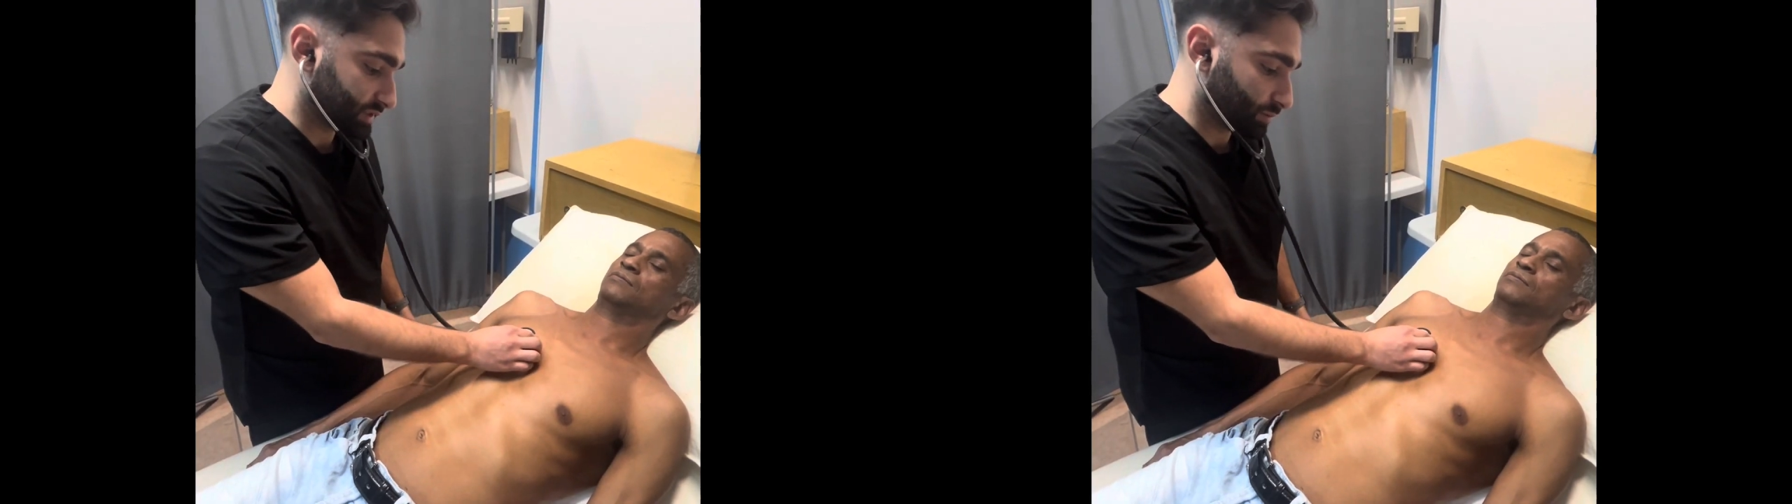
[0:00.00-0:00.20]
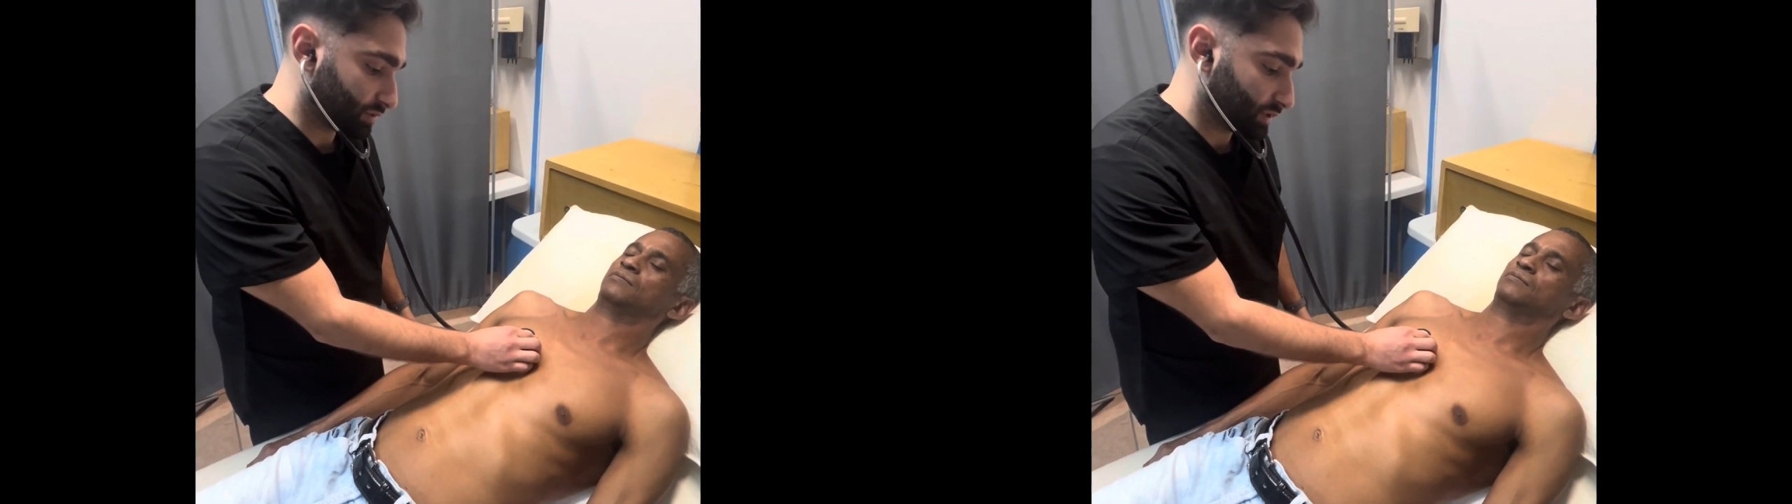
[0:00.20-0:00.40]

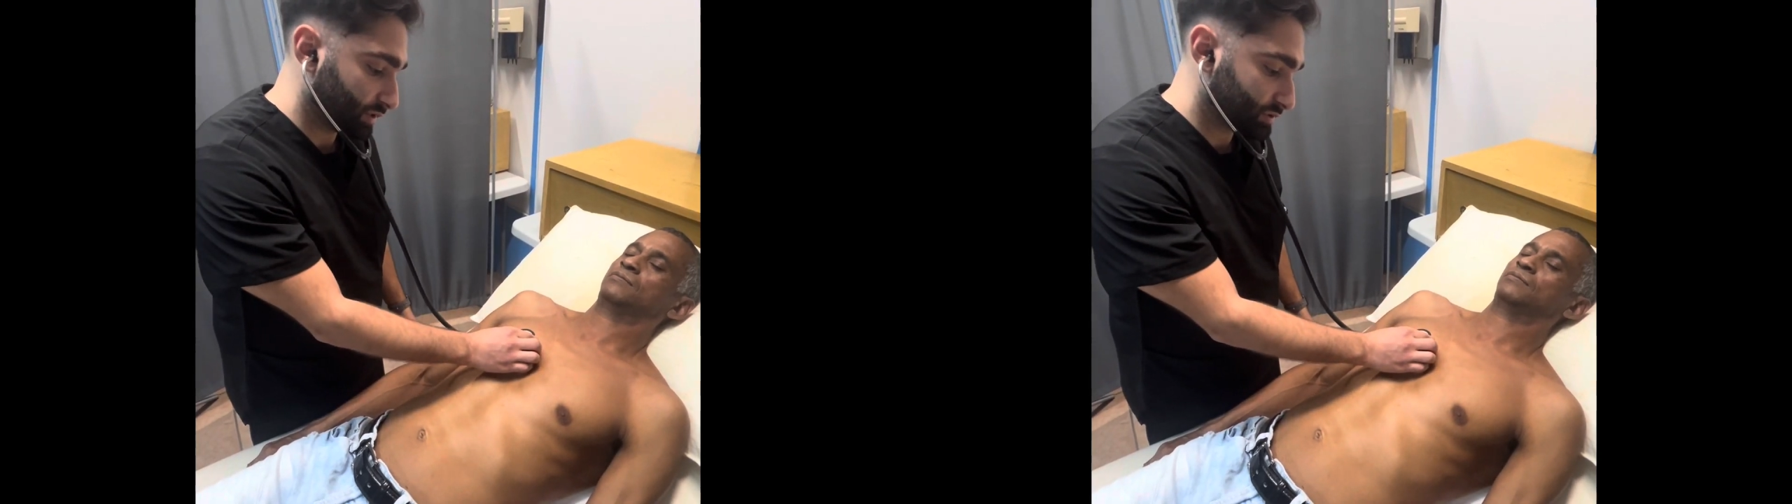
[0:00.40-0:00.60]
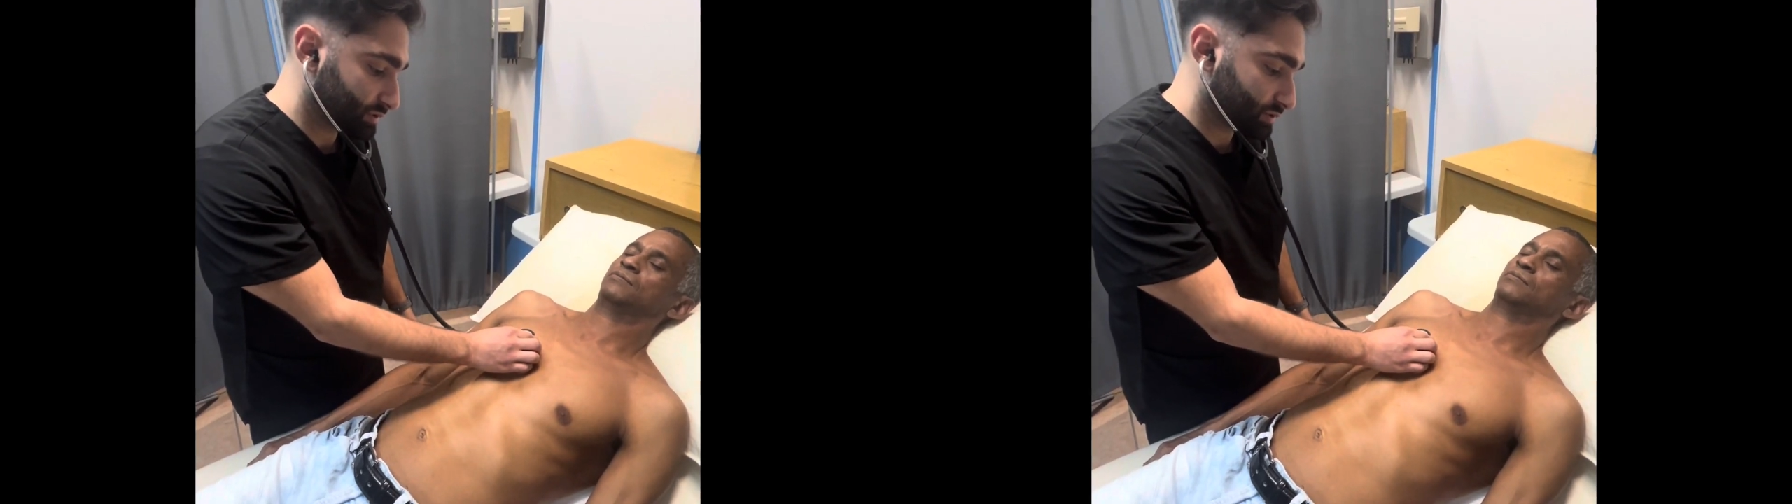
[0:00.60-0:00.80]
the
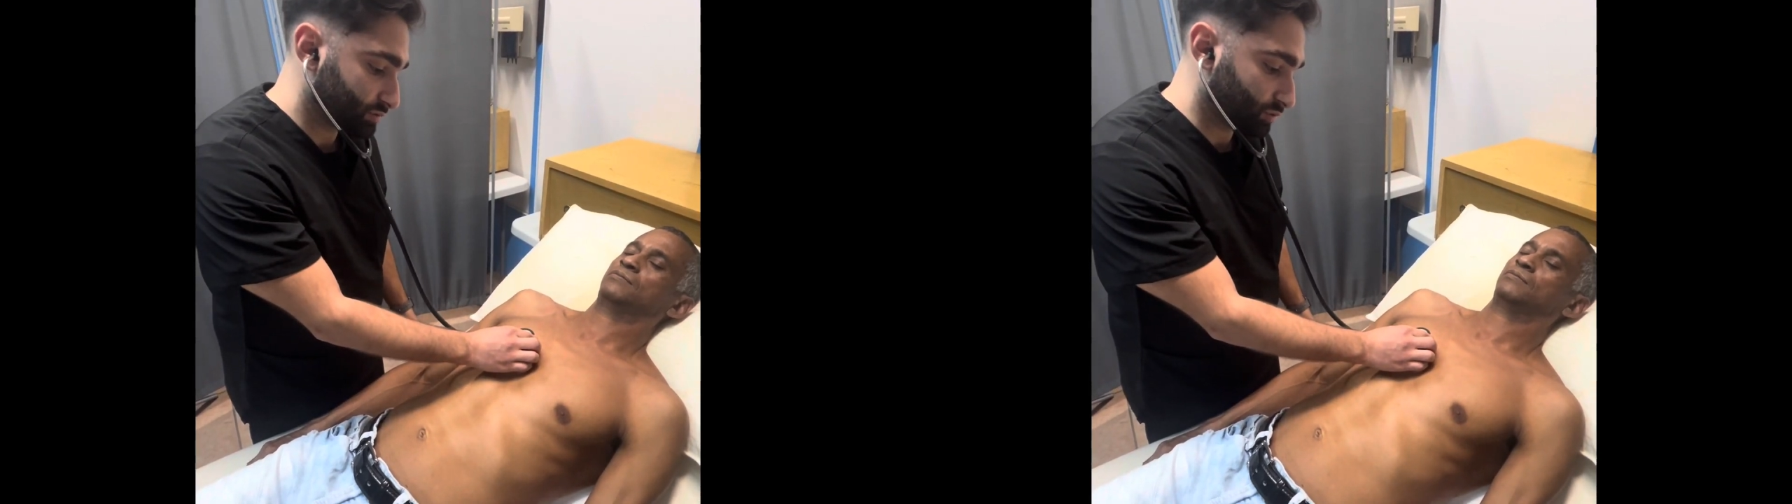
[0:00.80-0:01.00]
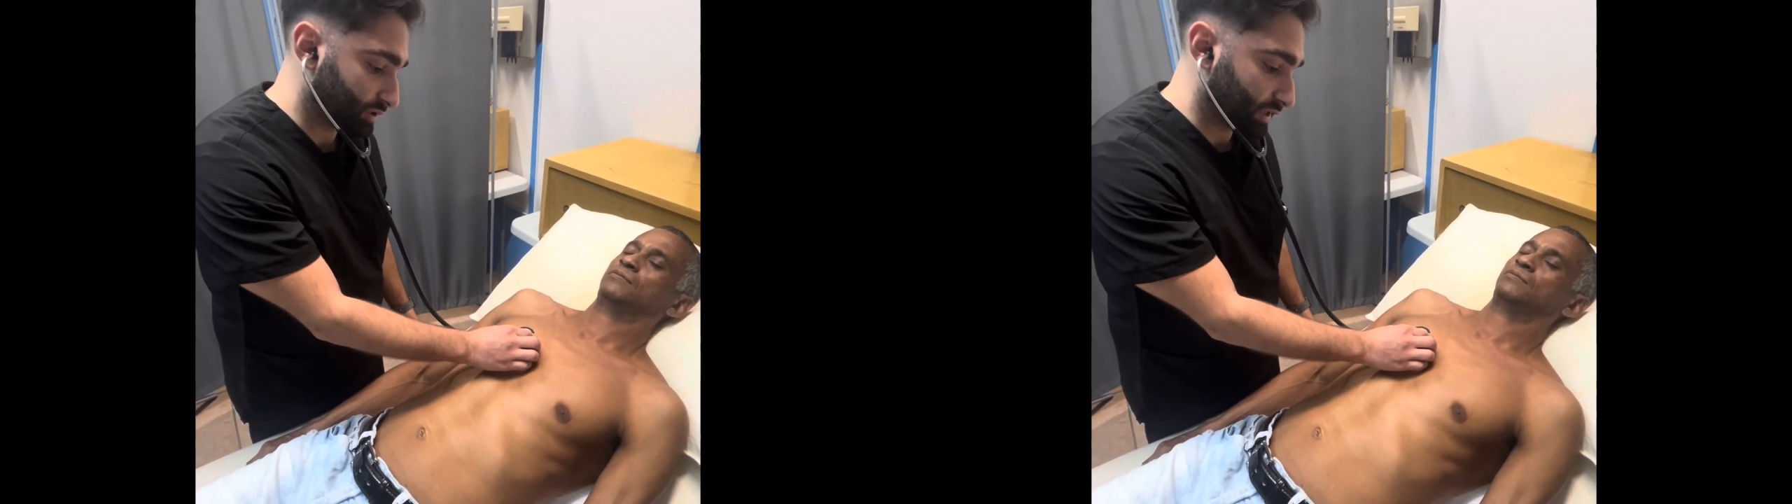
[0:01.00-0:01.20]

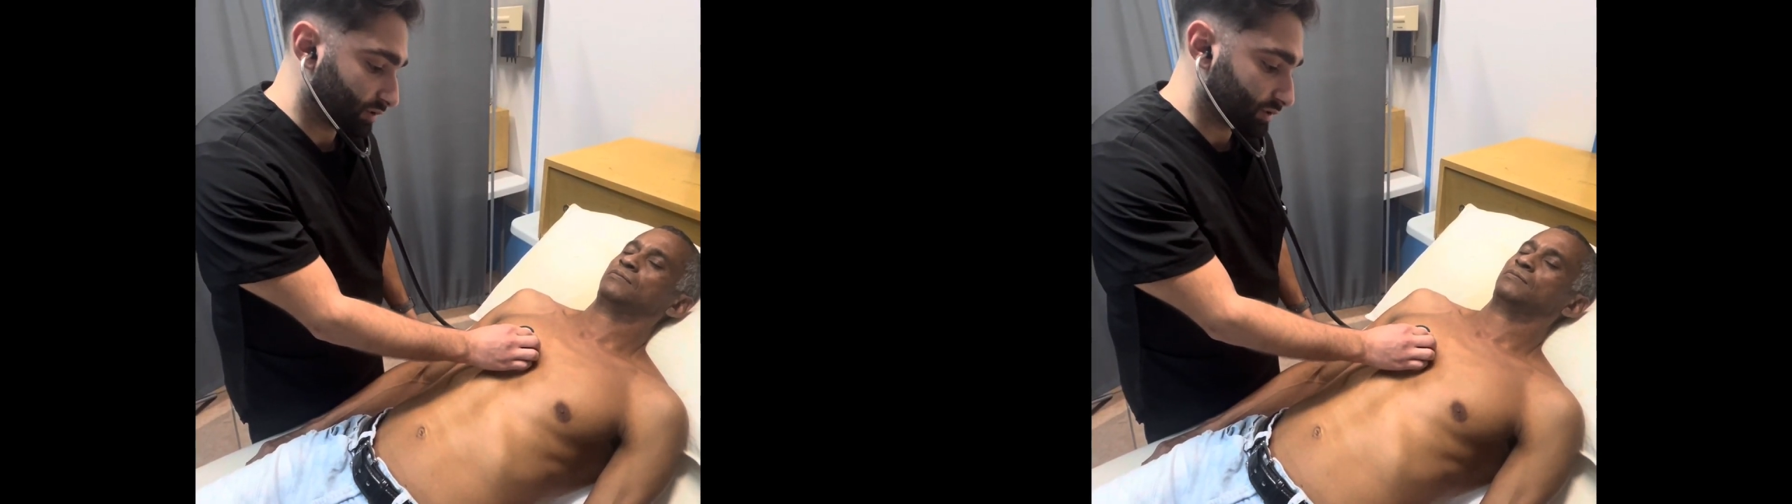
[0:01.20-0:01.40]
examination